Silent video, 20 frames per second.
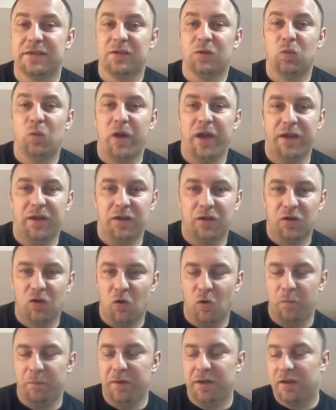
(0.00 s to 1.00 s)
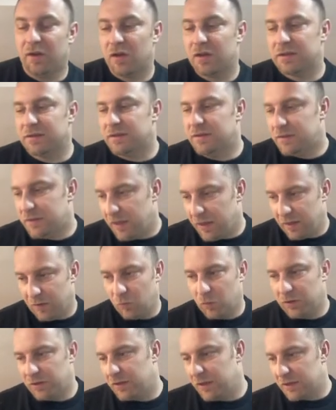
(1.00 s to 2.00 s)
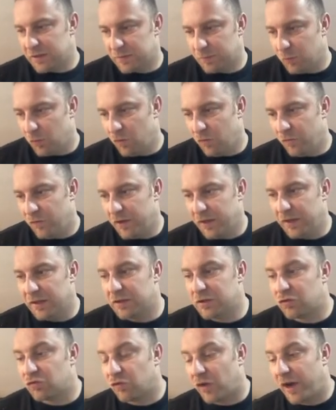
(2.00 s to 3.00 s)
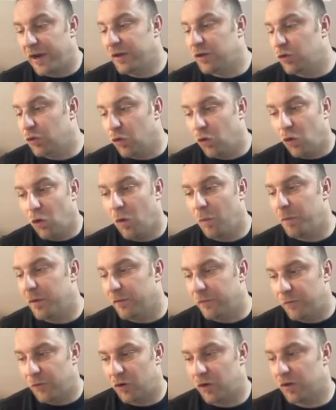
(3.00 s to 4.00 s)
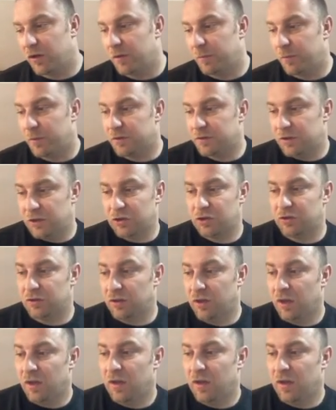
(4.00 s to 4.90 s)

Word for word: the way to go, because Ding with this move is trying to open further the position